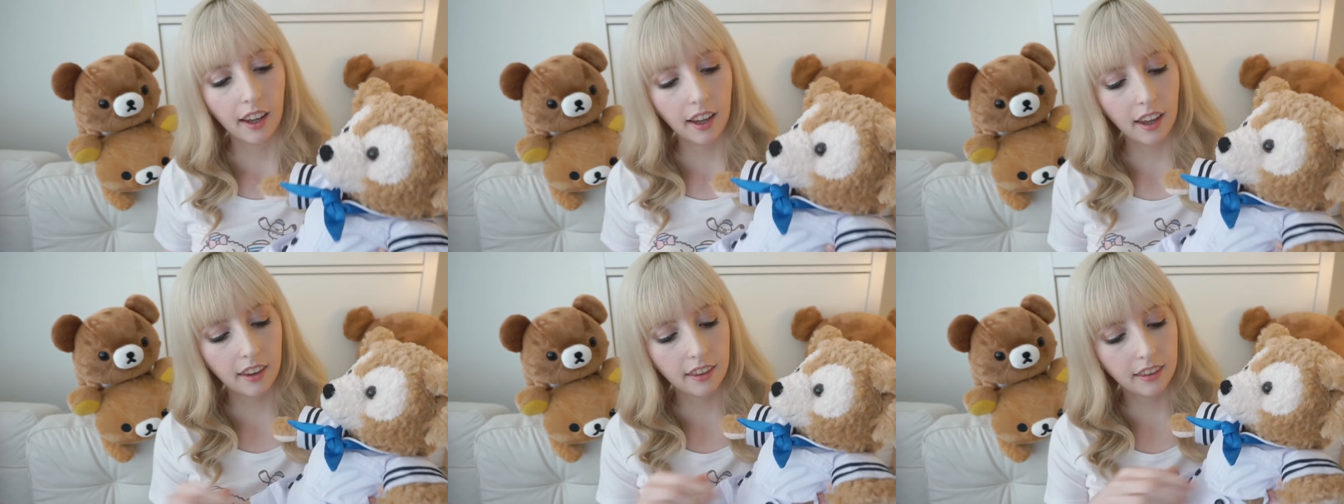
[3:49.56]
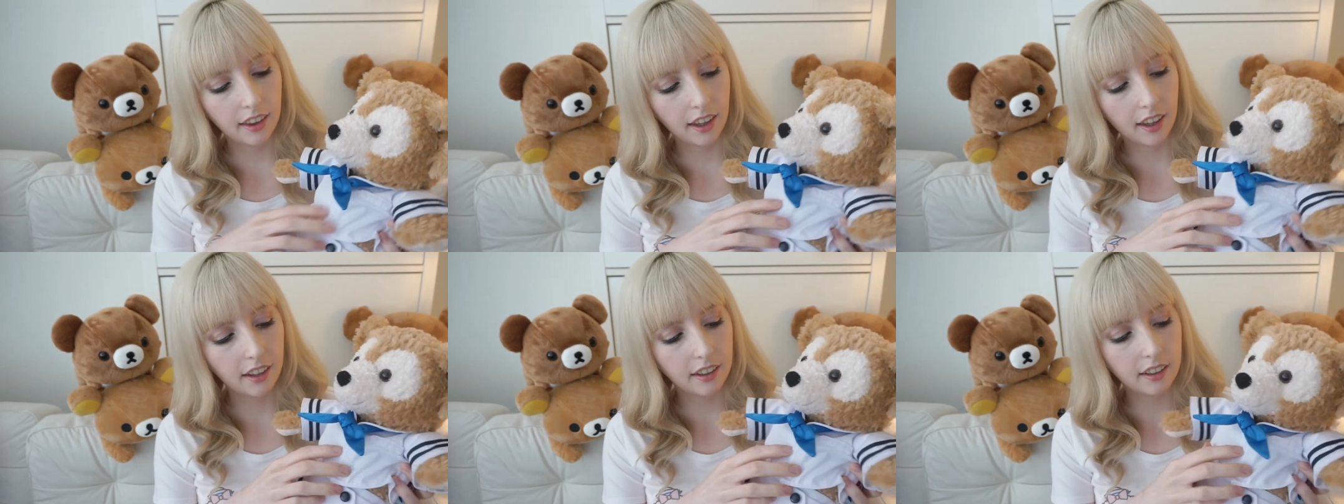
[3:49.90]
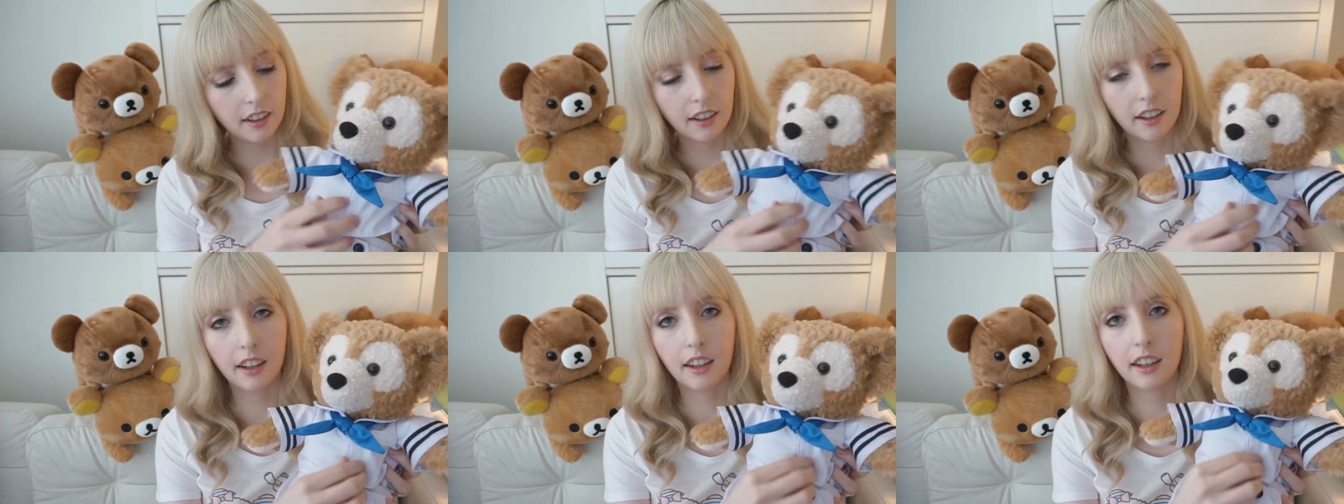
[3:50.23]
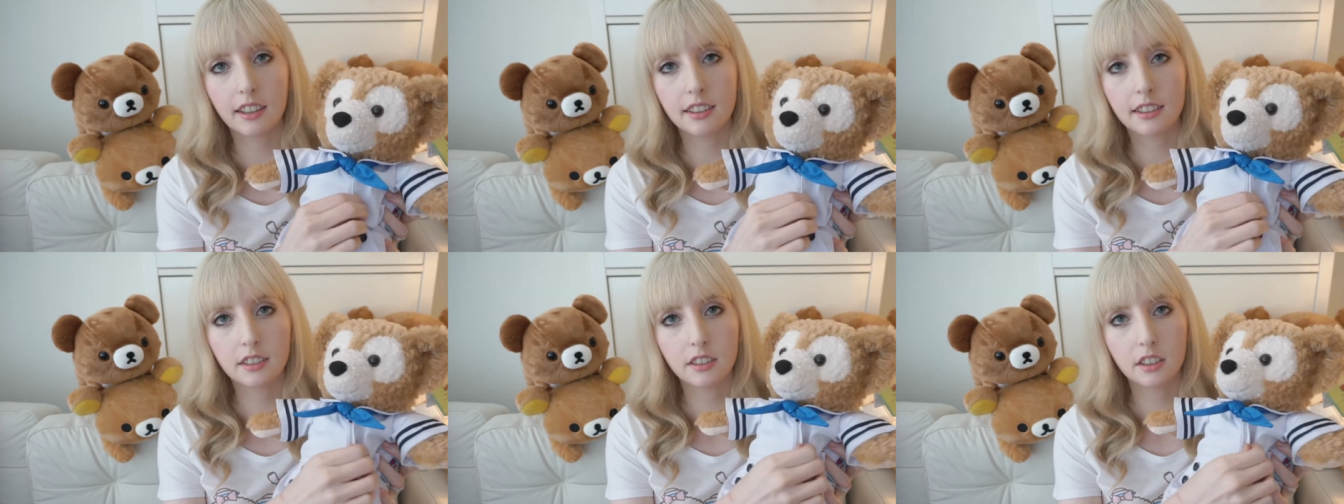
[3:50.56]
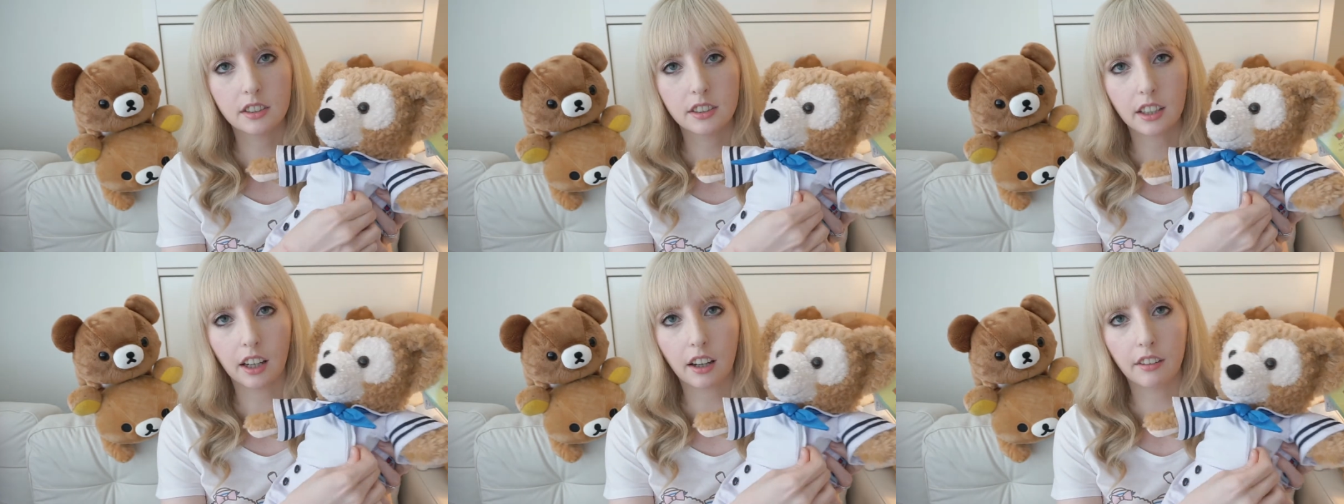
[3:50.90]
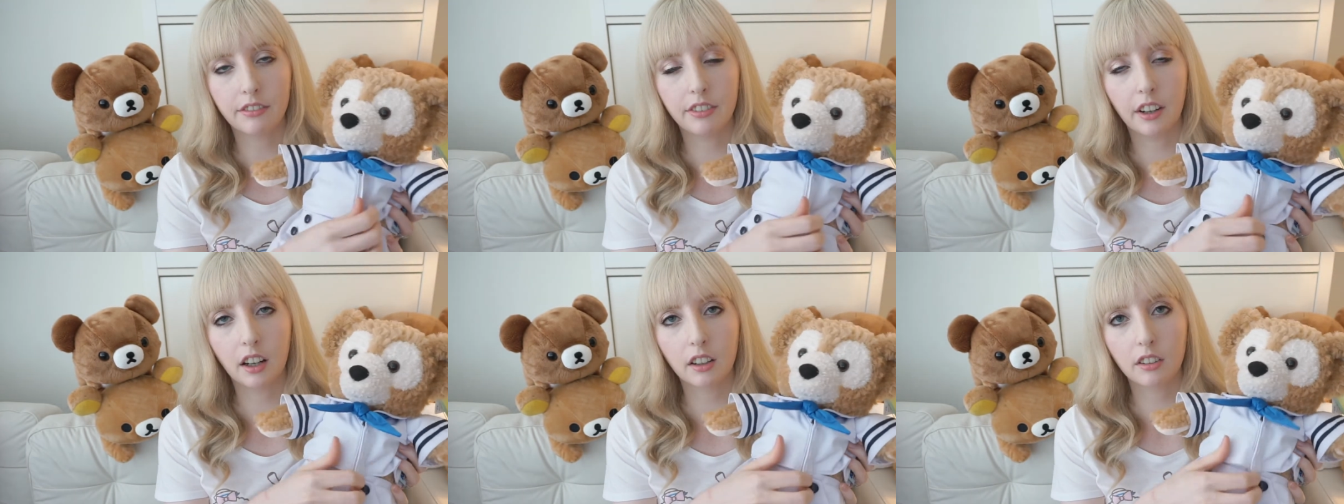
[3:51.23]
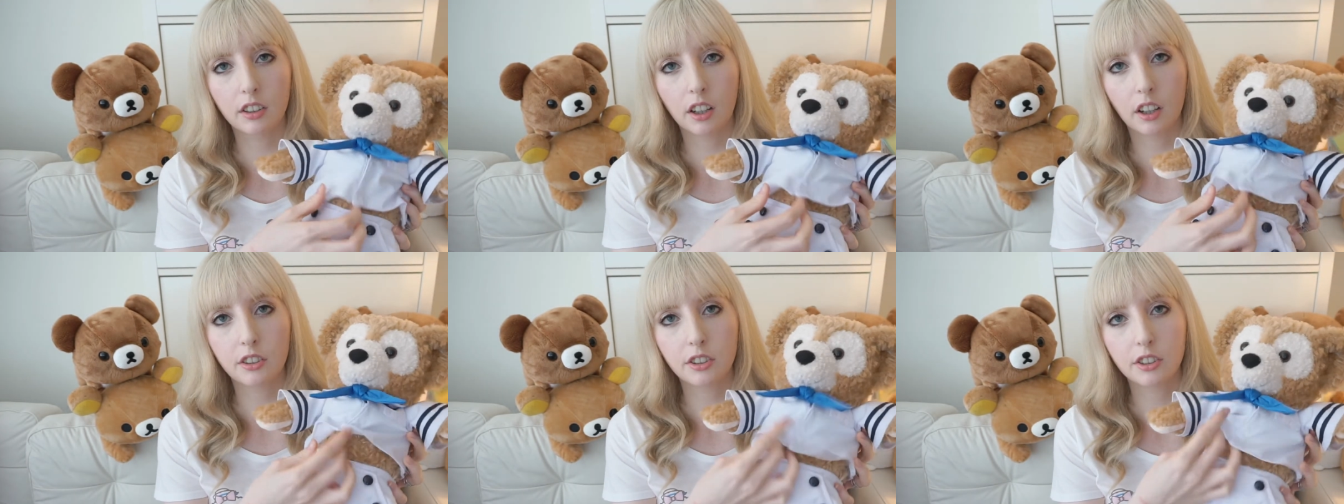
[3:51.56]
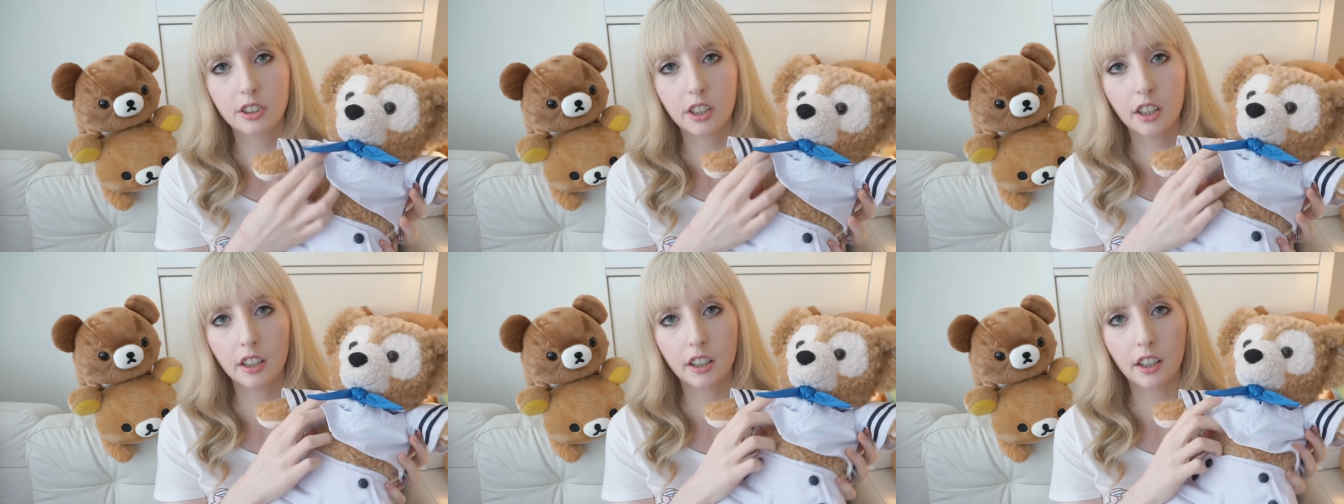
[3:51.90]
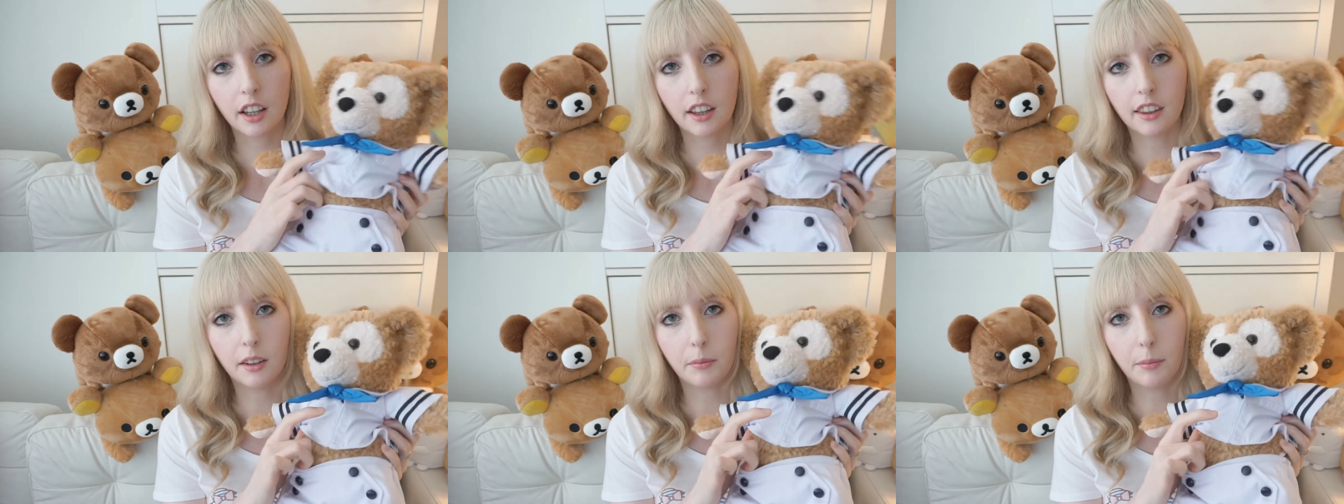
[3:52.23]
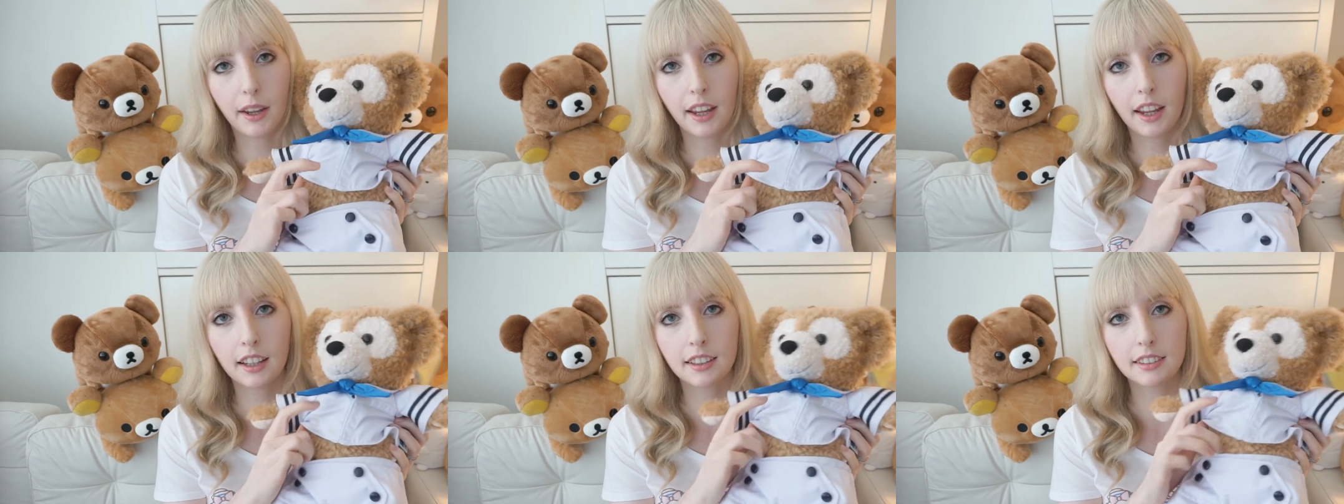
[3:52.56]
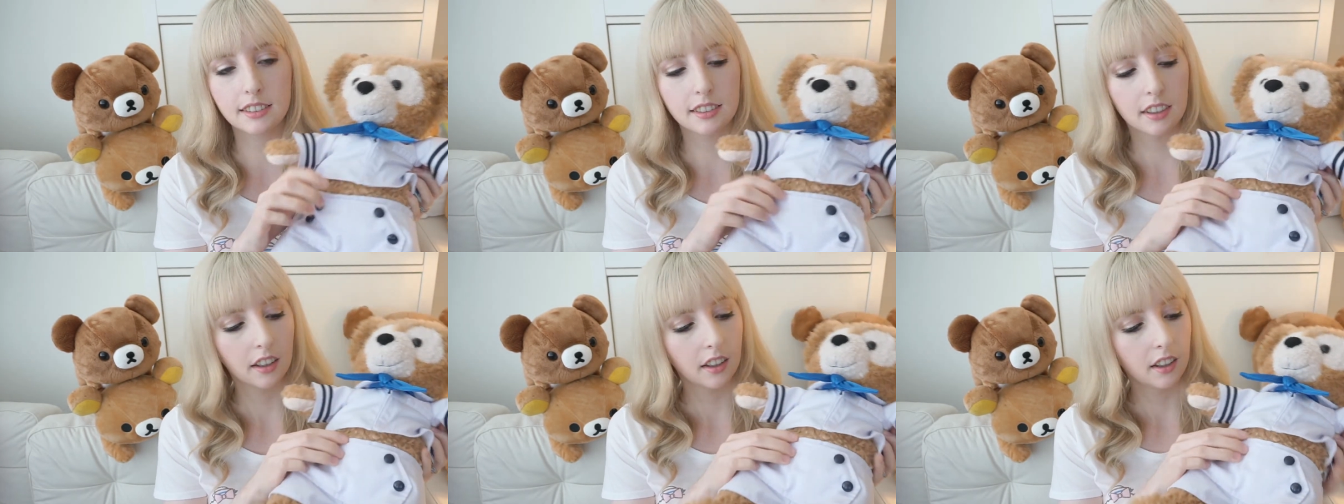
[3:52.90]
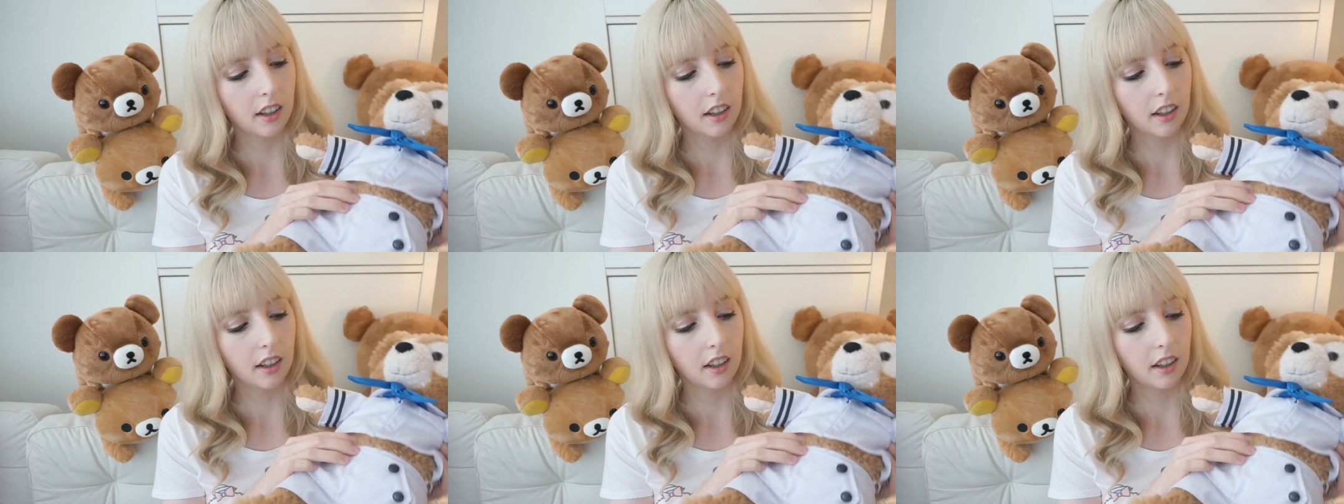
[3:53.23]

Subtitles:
and then it's just like a Velcro shirt and the pants.